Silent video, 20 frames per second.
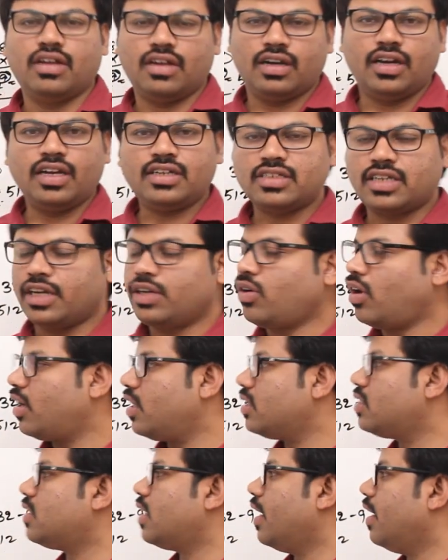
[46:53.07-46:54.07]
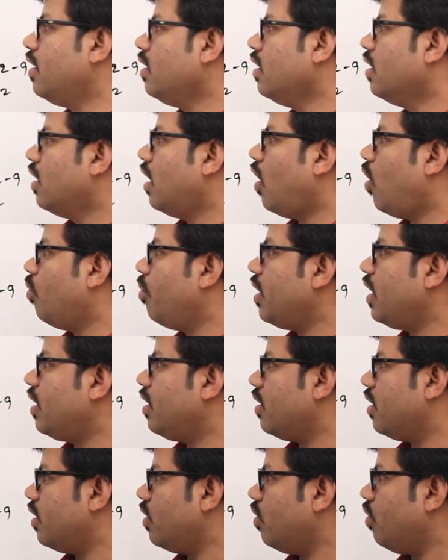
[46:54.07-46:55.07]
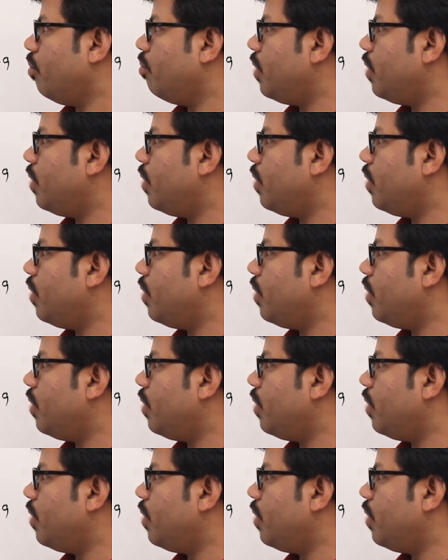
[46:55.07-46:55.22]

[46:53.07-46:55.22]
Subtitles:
Let's try to understand how many